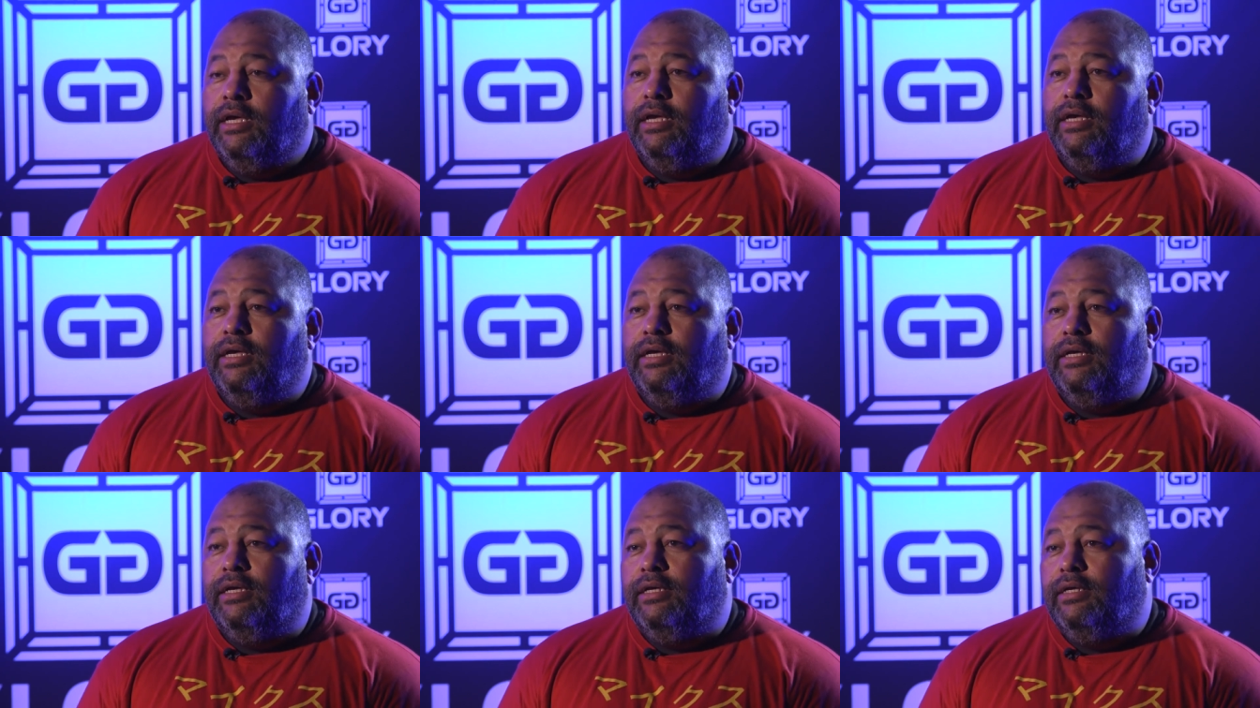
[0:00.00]

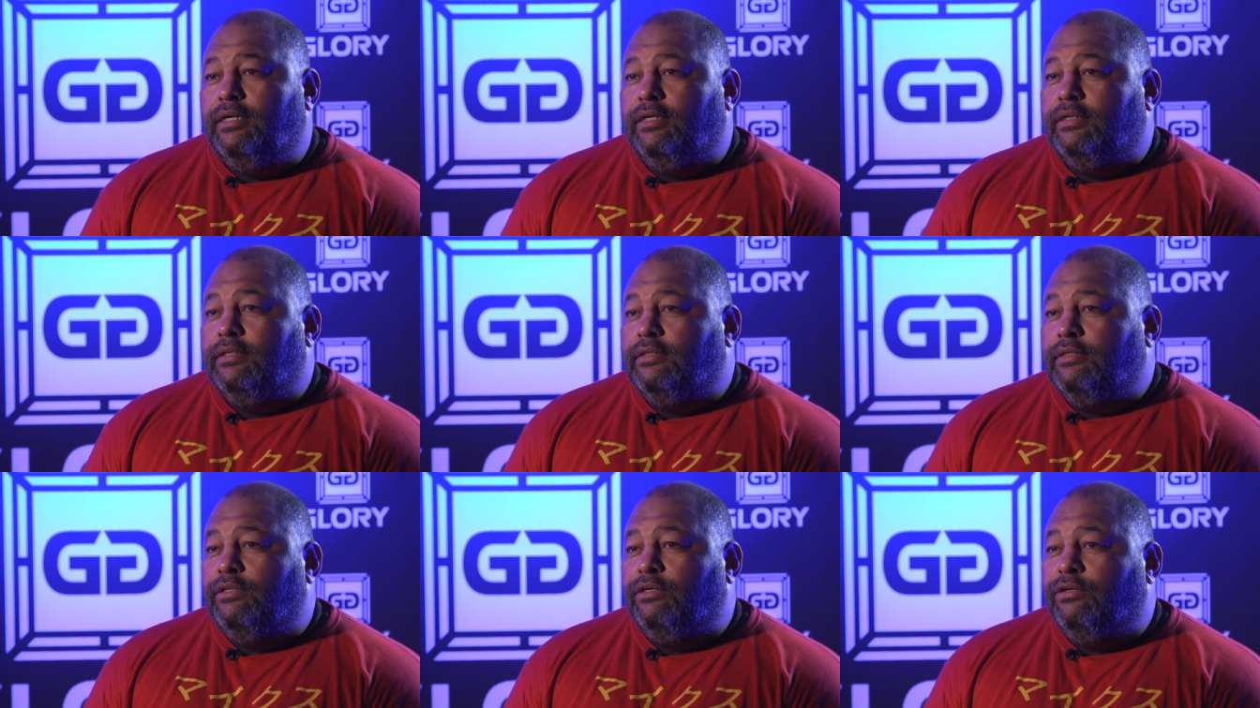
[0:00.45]
and
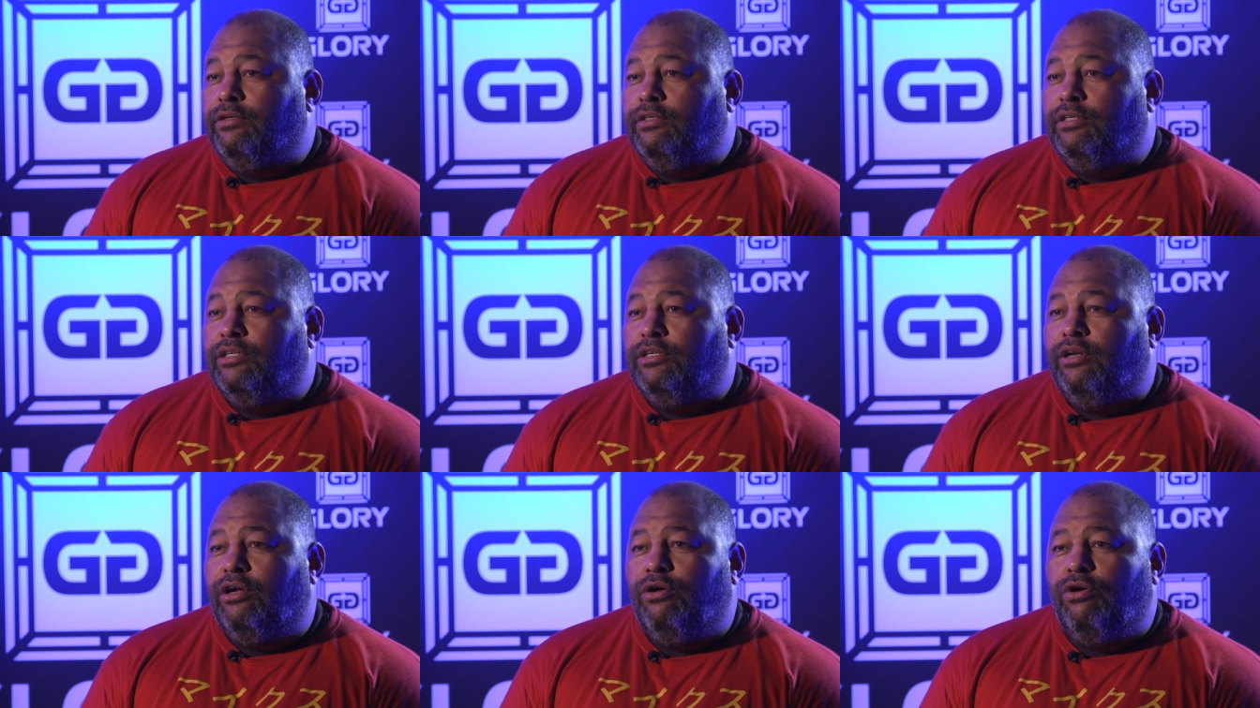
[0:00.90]
you know,
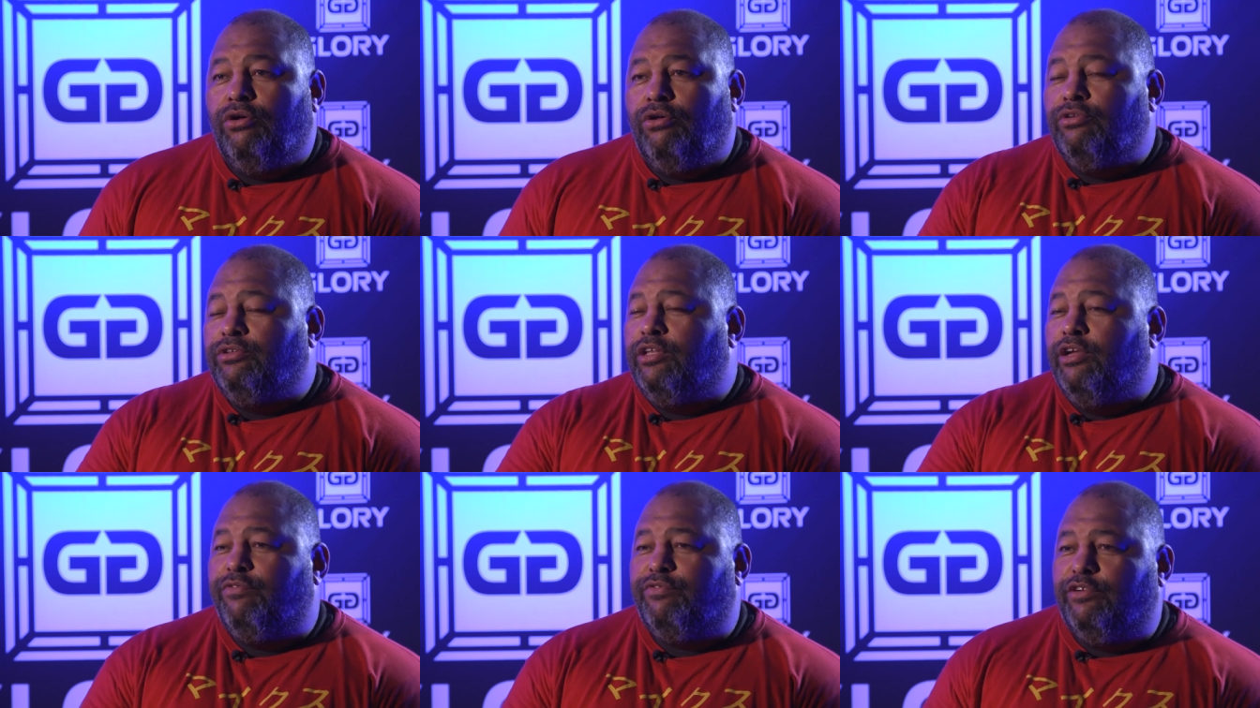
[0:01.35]
they're
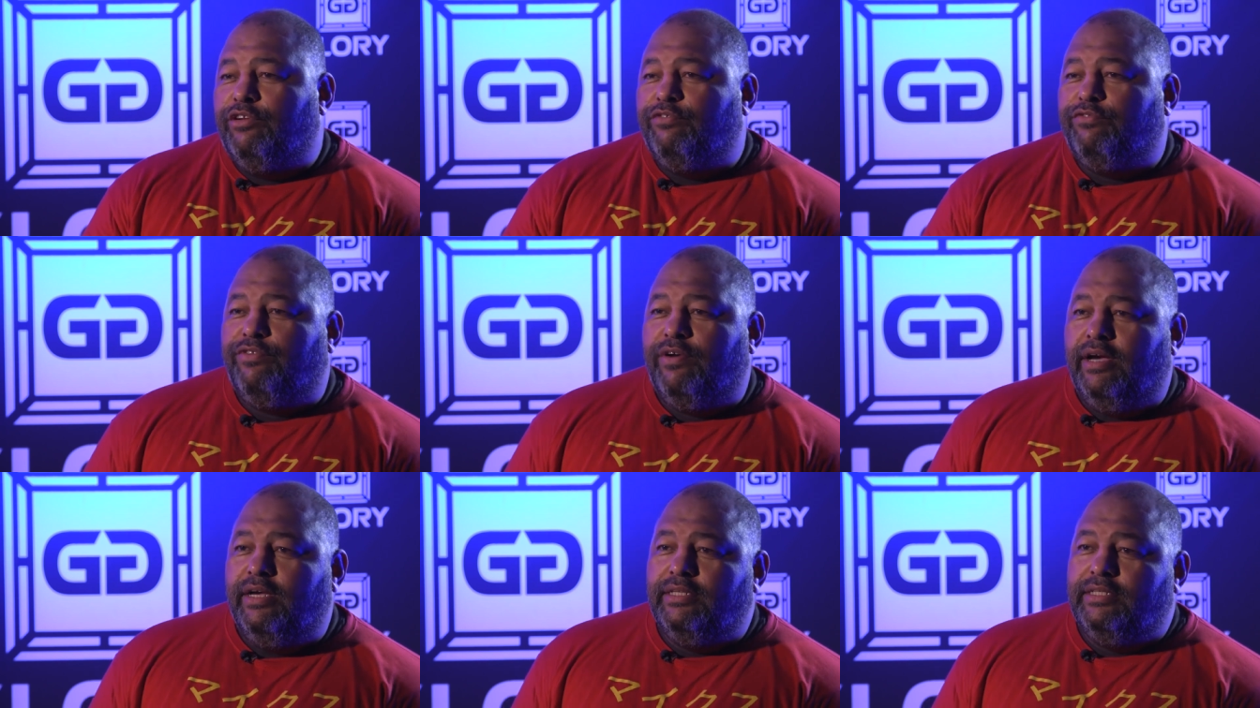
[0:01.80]
all
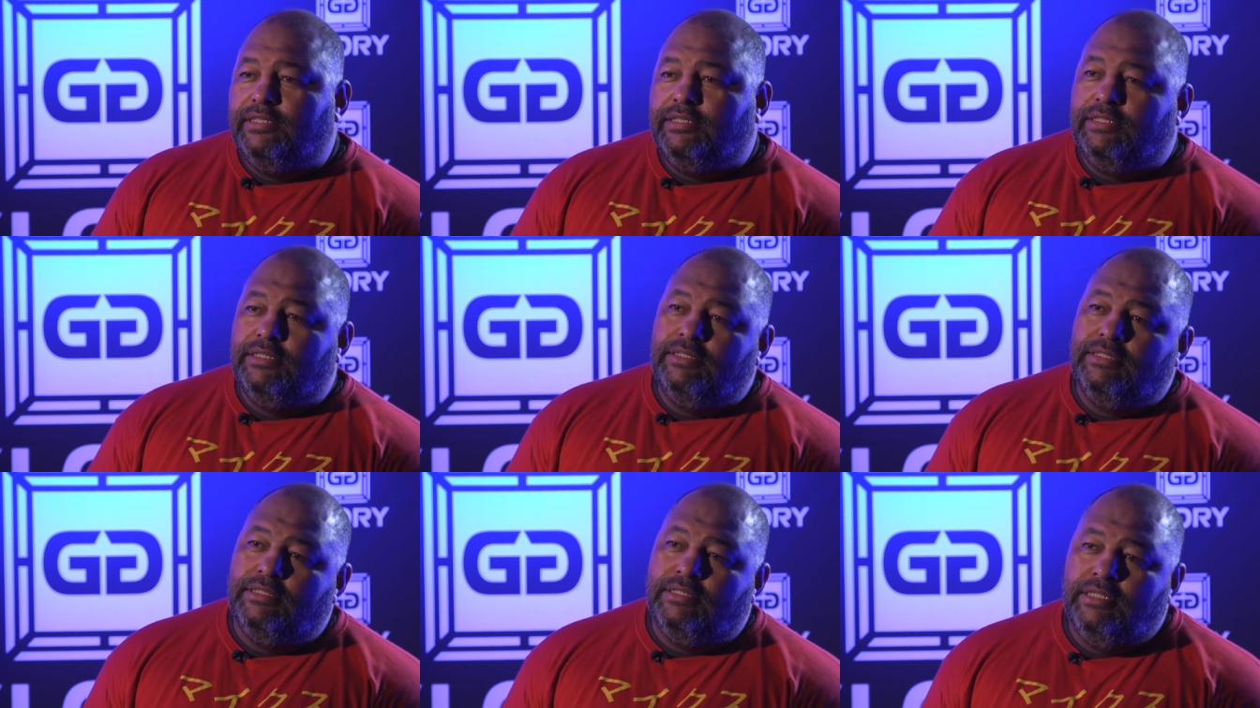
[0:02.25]
different fighters,
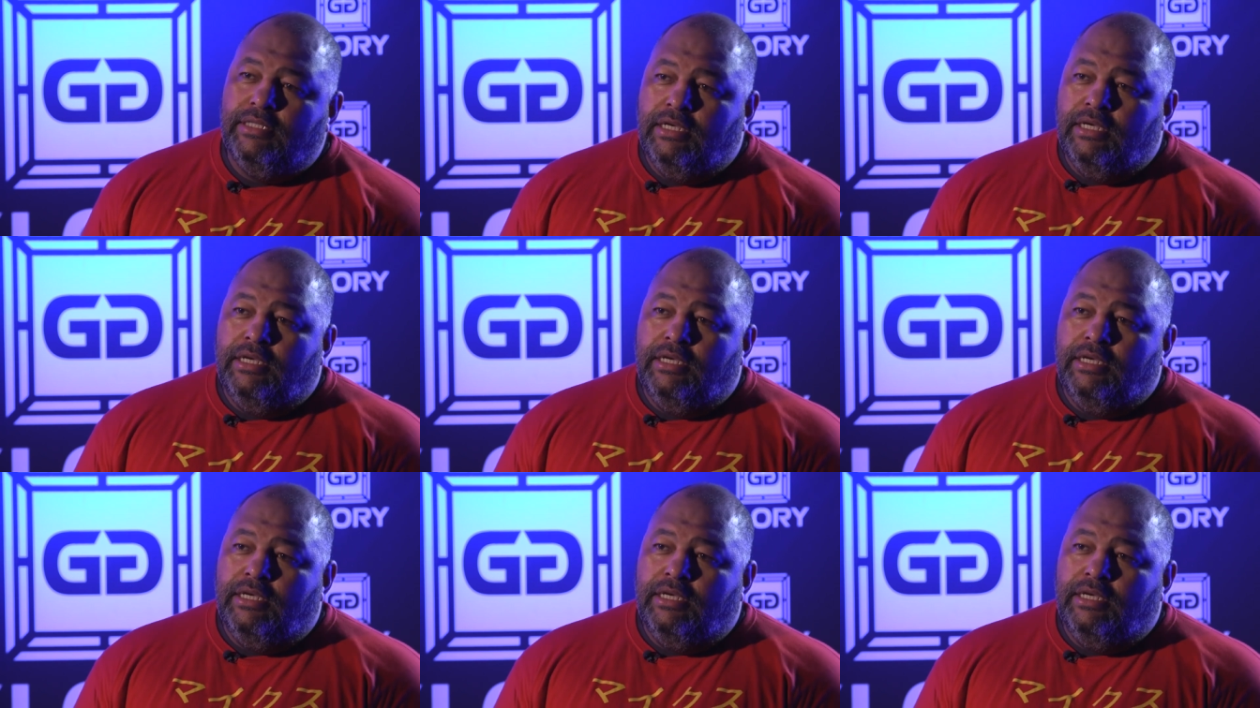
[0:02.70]
and